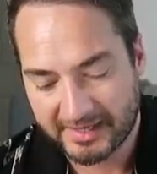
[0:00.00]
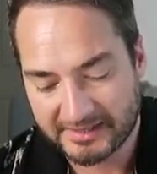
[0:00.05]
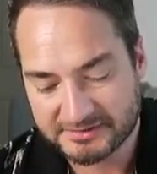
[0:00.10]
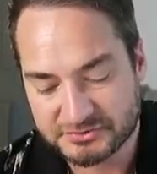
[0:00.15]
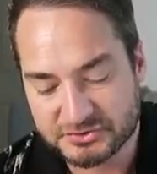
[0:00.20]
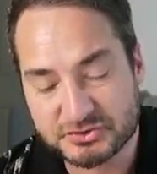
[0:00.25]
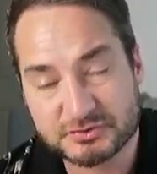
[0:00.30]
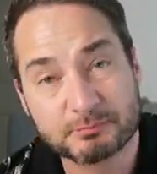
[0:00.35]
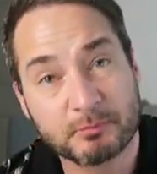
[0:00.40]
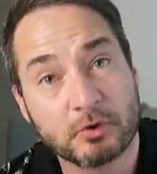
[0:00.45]

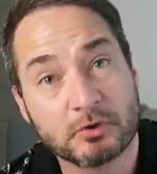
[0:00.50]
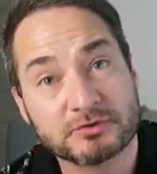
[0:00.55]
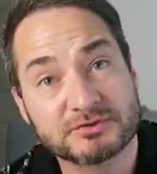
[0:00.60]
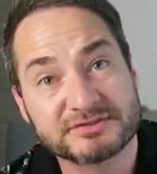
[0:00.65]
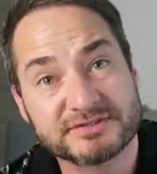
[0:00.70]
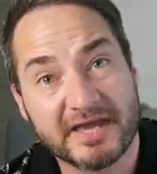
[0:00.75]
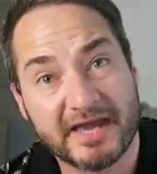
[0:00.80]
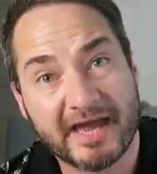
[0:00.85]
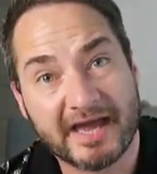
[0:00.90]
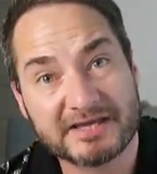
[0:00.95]
it's a small
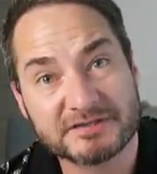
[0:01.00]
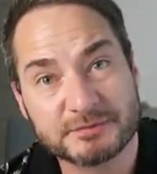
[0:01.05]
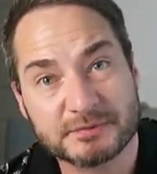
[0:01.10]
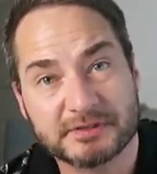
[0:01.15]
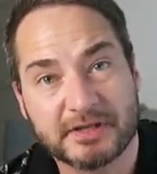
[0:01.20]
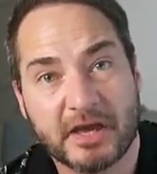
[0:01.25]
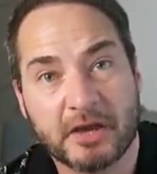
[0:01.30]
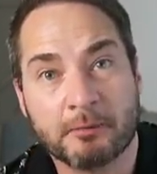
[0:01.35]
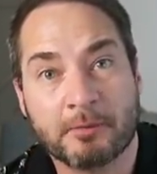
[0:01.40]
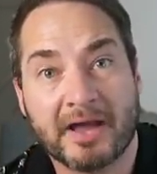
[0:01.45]
set, as we
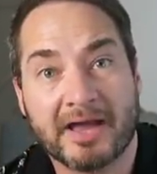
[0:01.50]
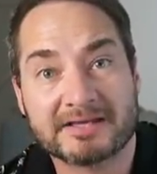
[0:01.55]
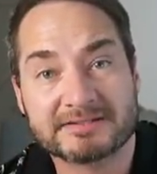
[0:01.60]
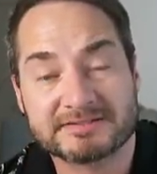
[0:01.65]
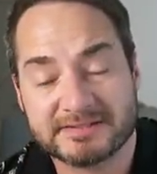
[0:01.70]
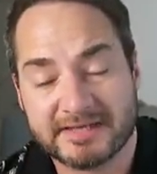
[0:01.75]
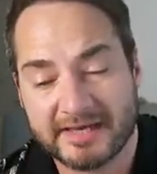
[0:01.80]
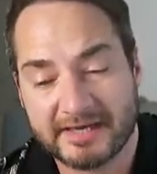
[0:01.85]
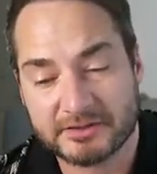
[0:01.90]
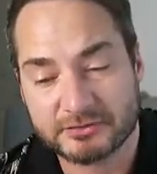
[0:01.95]
know,
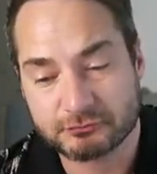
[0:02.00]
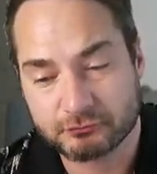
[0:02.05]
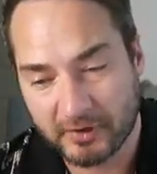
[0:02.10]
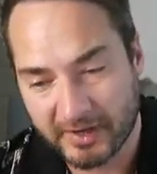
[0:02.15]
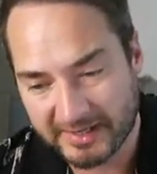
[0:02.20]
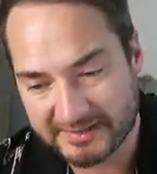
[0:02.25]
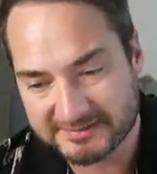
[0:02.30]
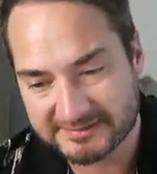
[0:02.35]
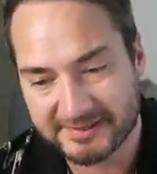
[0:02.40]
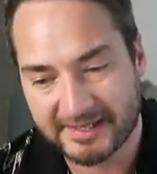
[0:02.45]
as Chaos
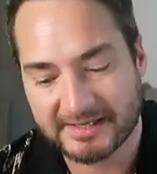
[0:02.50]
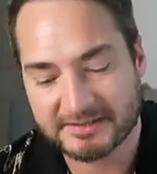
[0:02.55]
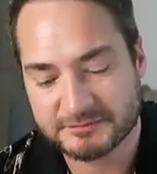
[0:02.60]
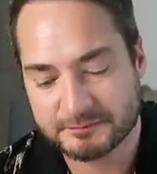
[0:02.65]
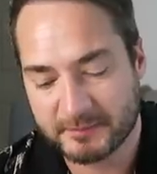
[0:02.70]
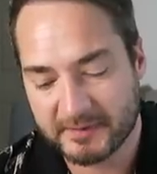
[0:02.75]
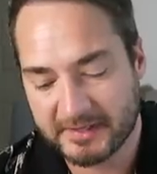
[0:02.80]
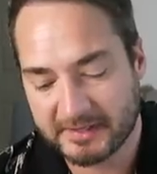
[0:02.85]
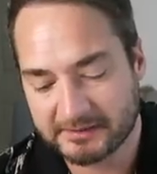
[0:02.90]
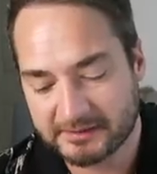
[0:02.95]
Rising has
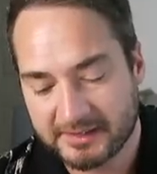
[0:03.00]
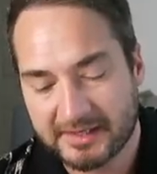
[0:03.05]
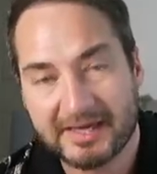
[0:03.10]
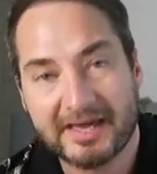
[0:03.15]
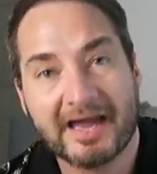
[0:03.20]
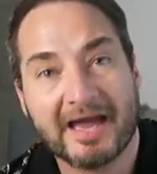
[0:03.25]
been,